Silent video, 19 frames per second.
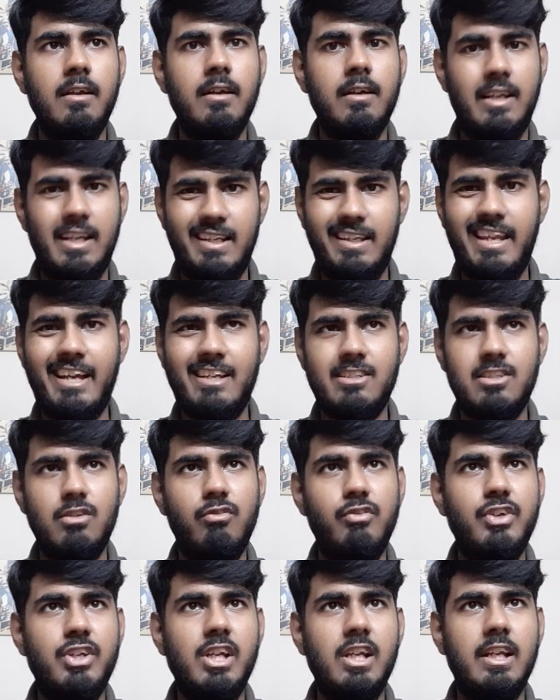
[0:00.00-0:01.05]
click next
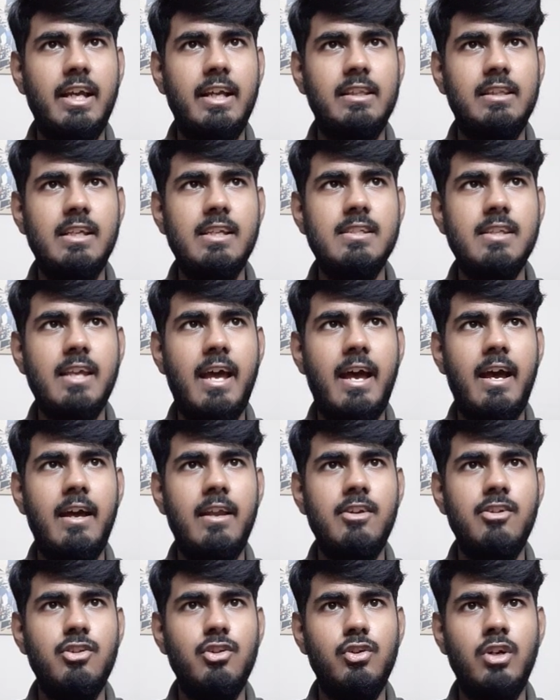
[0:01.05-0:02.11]
over here like this,
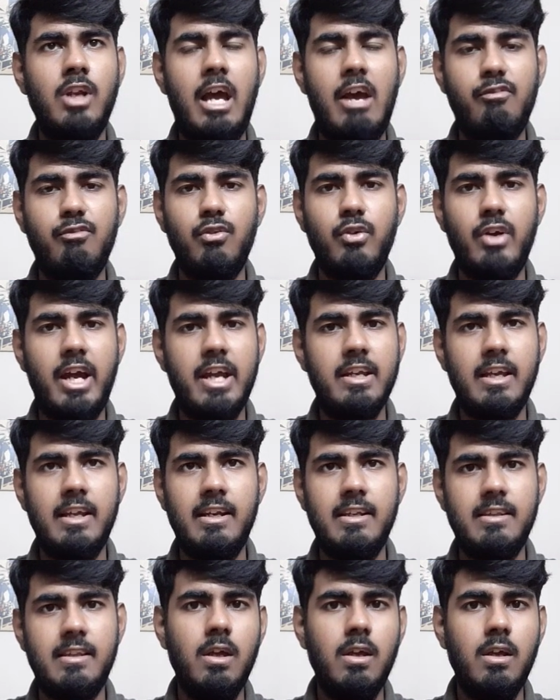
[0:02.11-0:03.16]
and you don't have to write
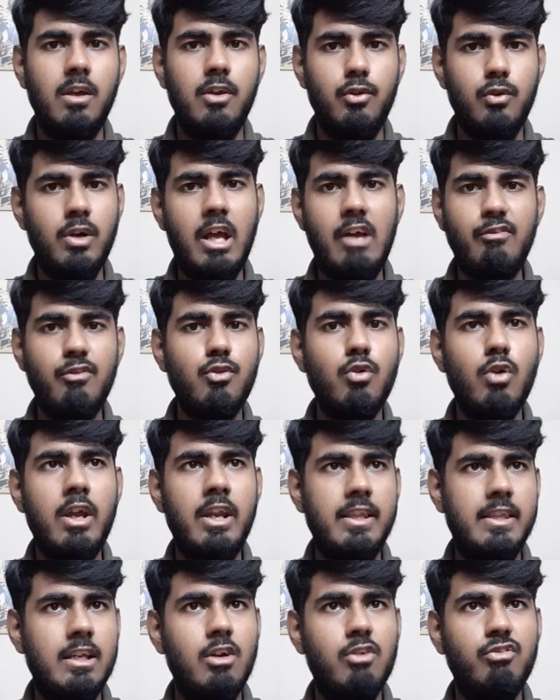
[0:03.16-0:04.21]
anything. You don't have to do
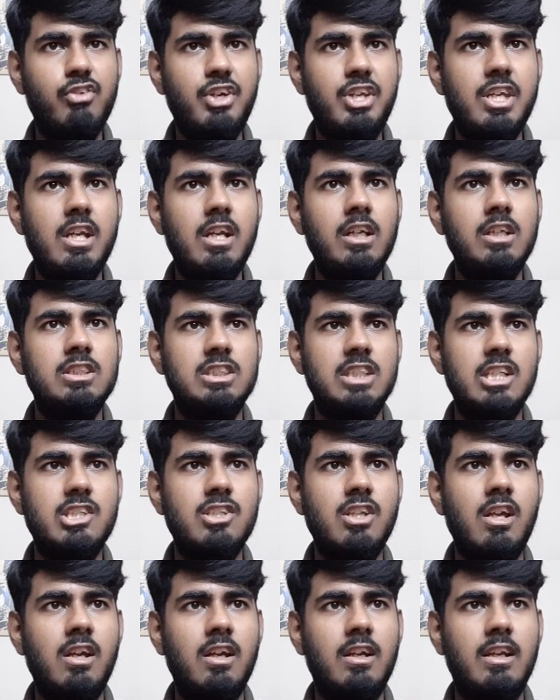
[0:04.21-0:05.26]
anything over here. Just
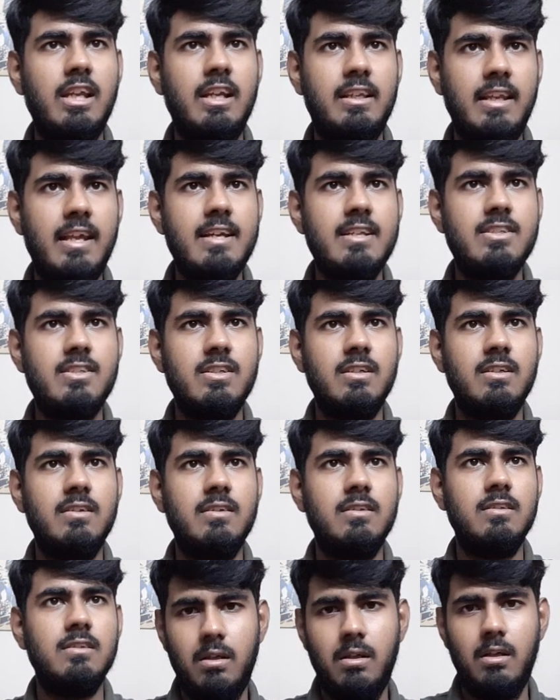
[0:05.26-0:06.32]
click next.
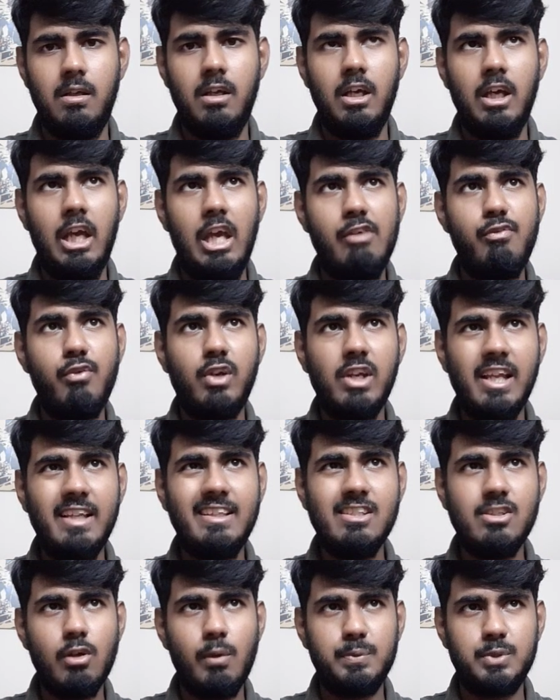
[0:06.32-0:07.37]
If you click
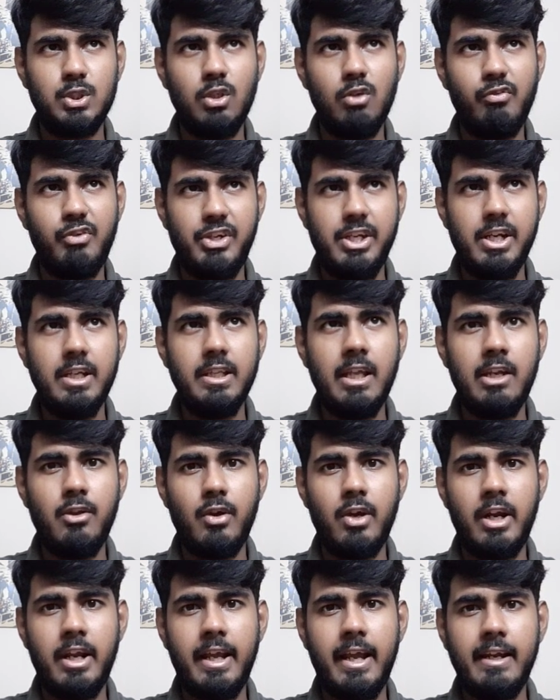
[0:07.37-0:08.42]
this option over here, then you're
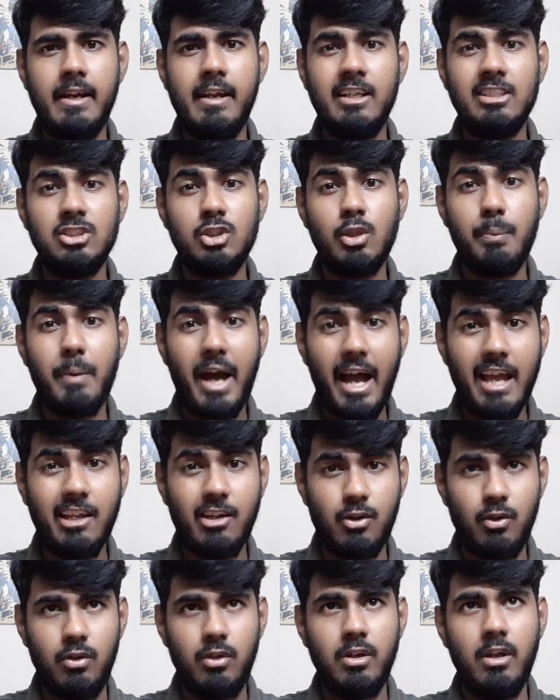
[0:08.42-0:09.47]
going to get a desktop
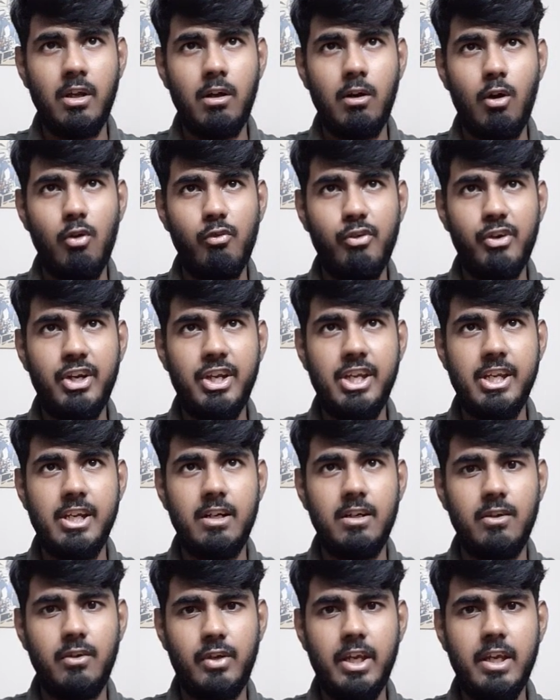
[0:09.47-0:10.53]
icon over
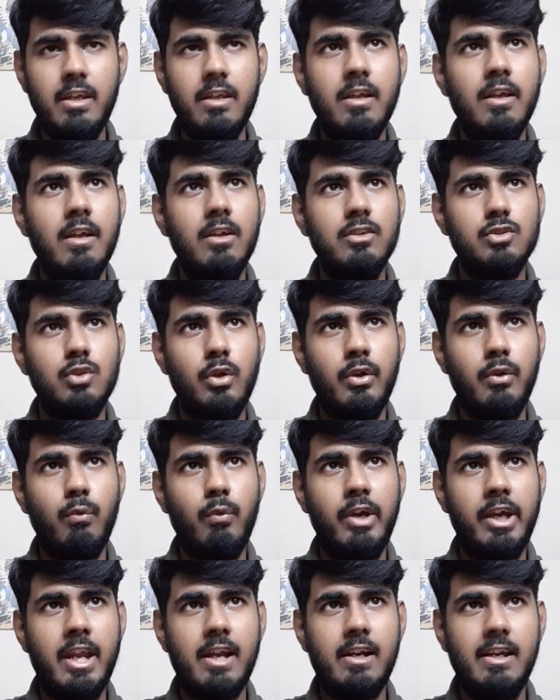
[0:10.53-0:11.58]
here, okay? So we're
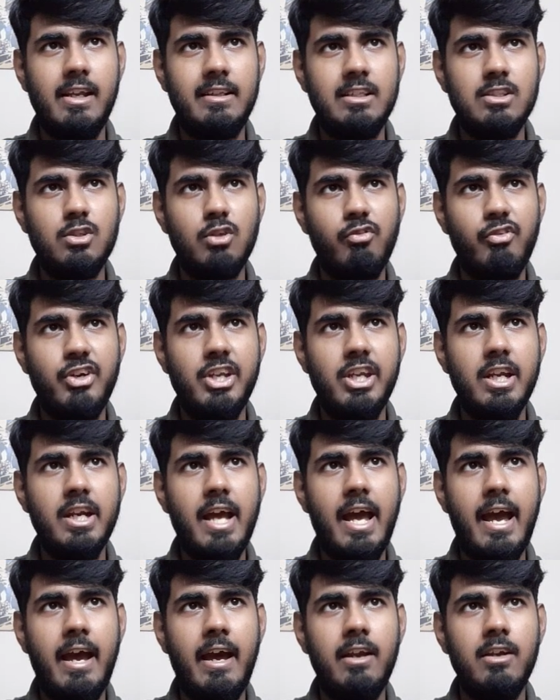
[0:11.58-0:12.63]
going to click this over here
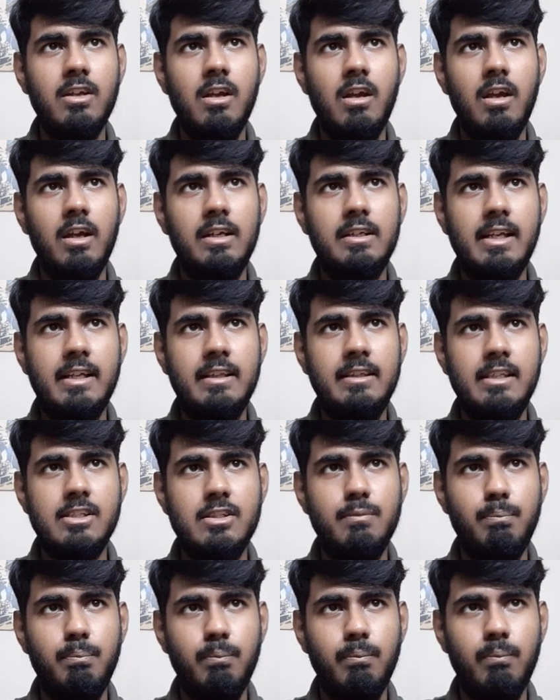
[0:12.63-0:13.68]
and click this
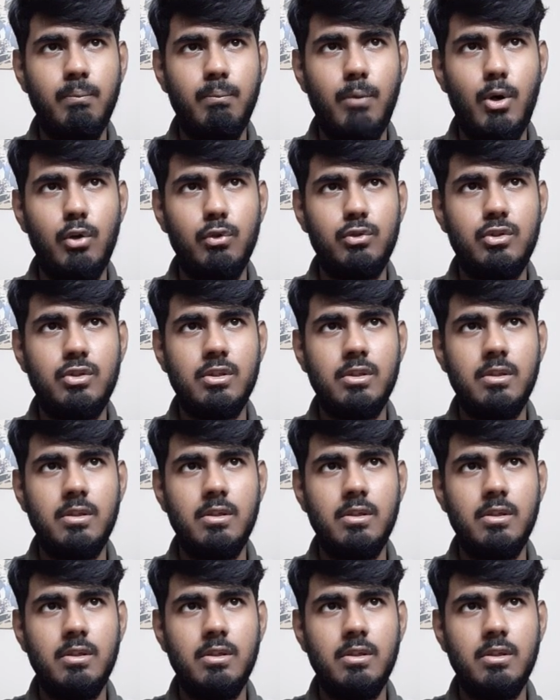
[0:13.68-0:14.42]
both